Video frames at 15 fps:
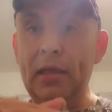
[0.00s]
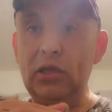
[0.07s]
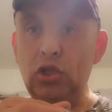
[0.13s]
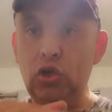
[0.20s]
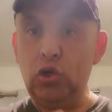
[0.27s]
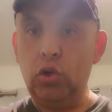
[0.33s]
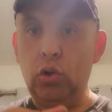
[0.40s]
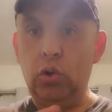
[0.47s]

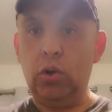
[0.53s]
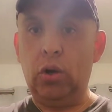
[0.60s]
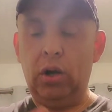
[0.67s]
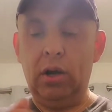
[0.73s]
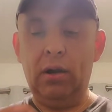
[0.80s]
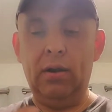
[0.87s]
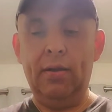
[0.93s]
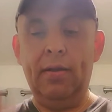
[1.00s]
sure
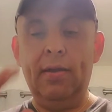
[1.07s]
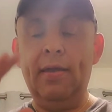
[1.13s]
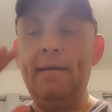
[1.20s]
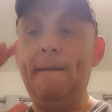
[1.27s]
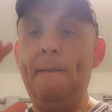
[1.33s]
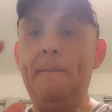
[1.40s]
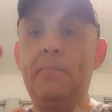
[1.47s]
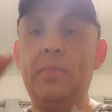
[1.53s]

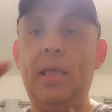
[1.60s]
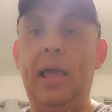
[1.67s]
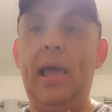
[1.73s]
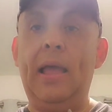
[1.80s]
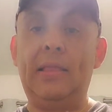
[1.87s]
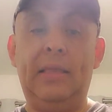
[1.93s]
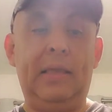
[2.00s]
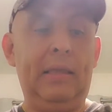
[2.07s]

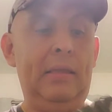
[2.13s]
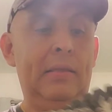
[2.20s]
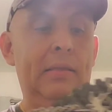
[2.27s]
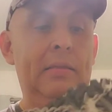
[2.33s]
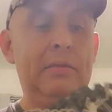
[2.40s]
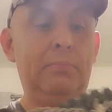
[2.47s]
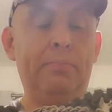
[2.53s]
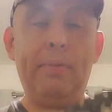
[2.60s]
that
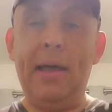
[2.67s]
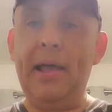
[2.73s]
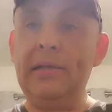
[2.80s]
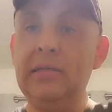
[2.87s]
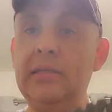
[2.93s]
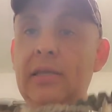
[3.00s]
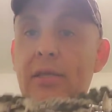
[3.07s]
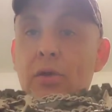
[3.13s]
the
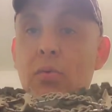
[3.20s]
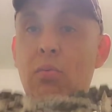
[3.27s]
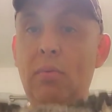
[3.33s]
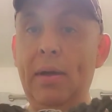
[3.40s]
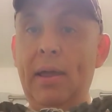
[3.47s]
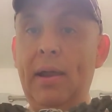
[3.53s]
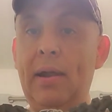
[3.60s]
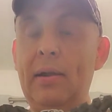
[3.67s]
spikes that you
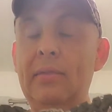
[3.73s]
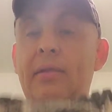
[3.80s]
wear,